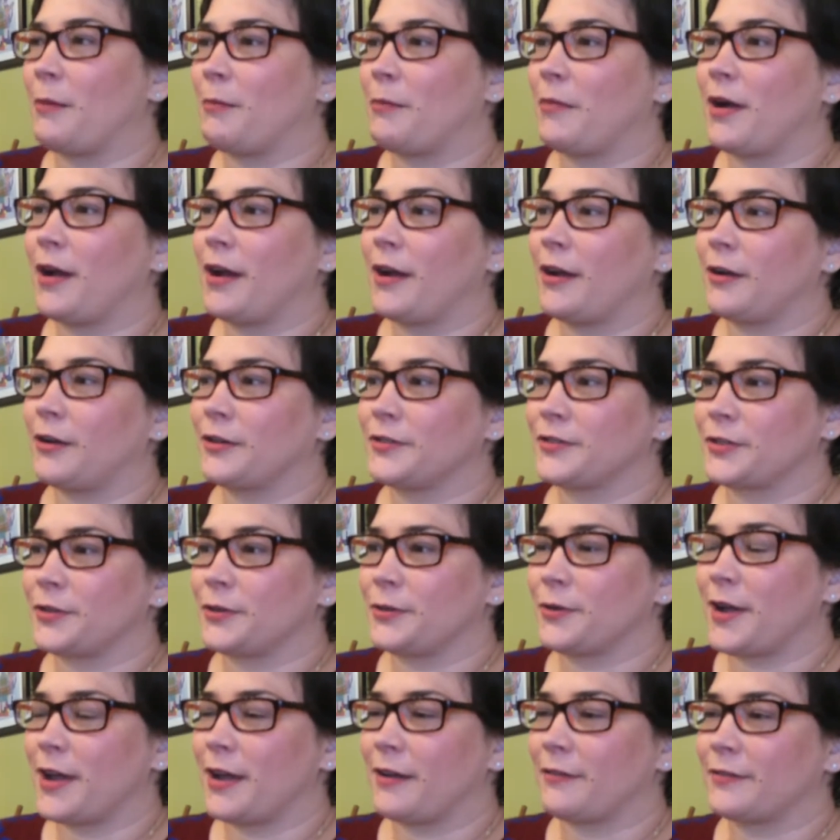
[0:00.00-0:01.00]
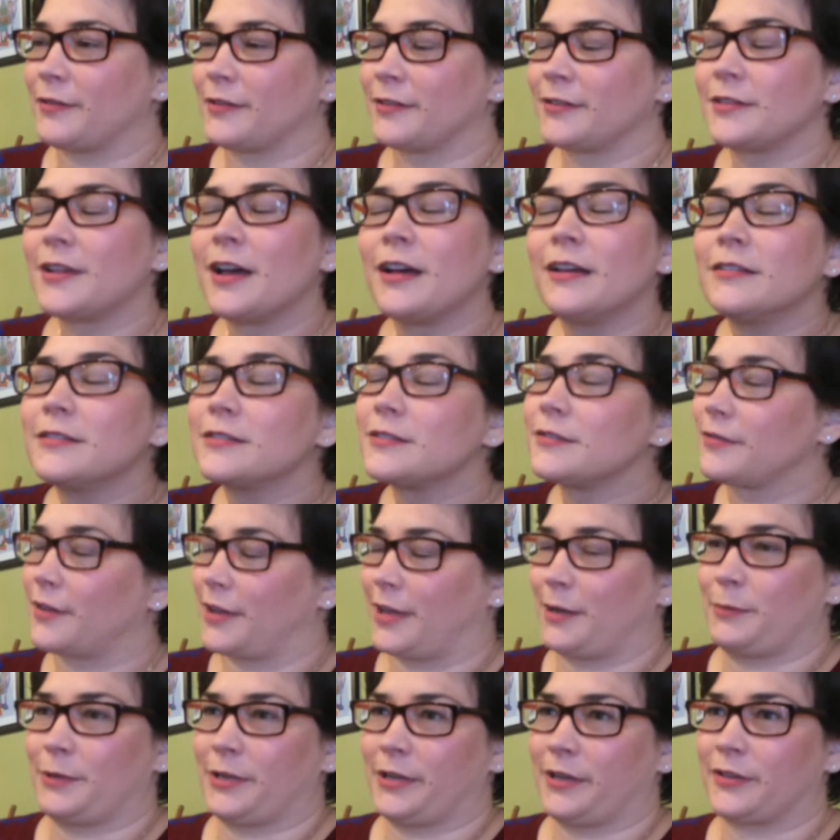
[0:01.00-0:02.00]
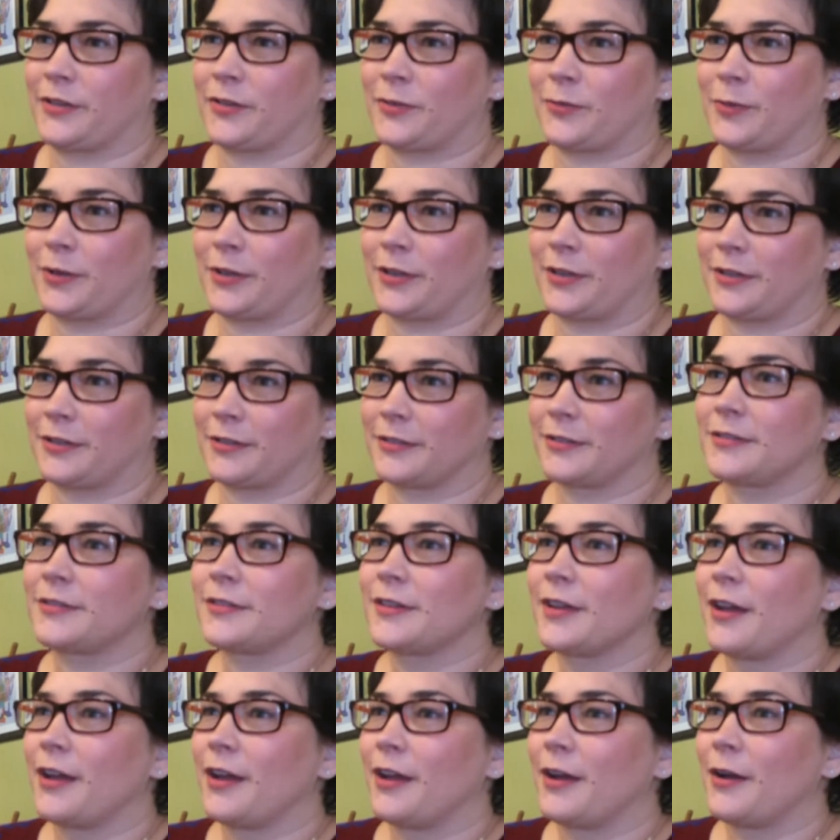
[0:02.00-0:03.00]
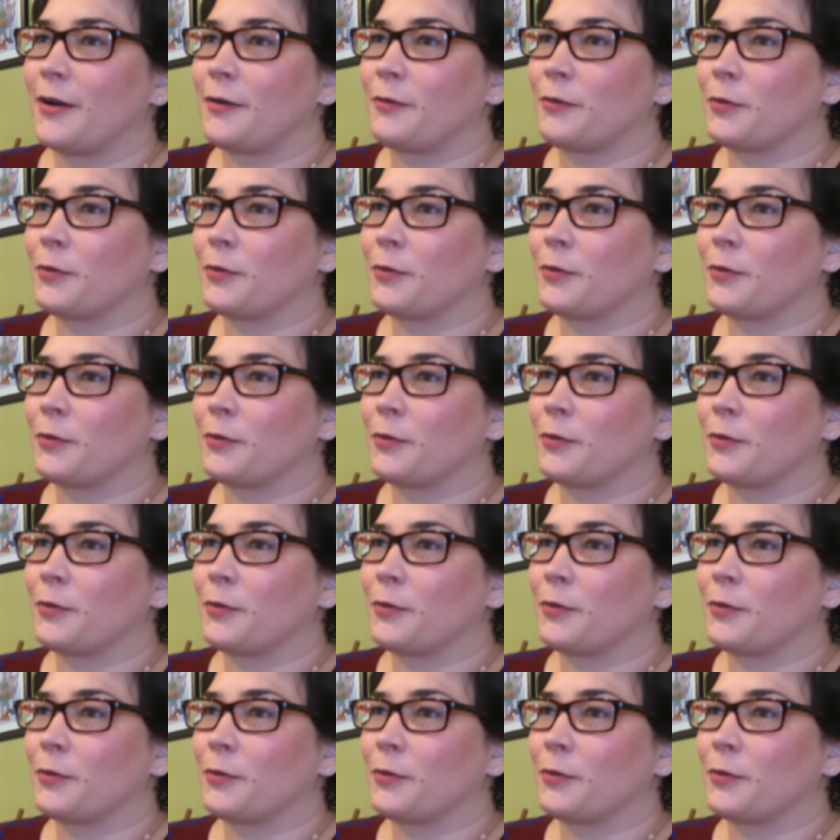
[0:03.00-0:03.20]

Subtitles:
I also have tons of hand-me-downs for my kids.